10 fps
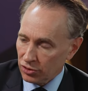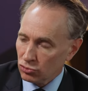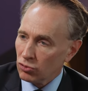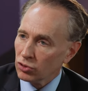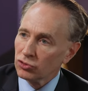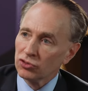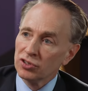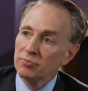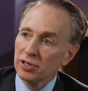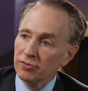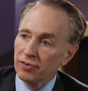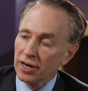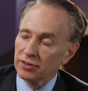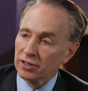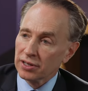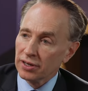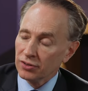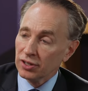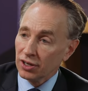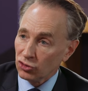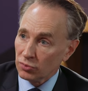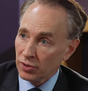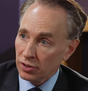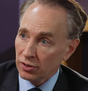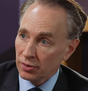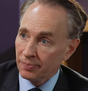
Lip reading: to also simplify the customer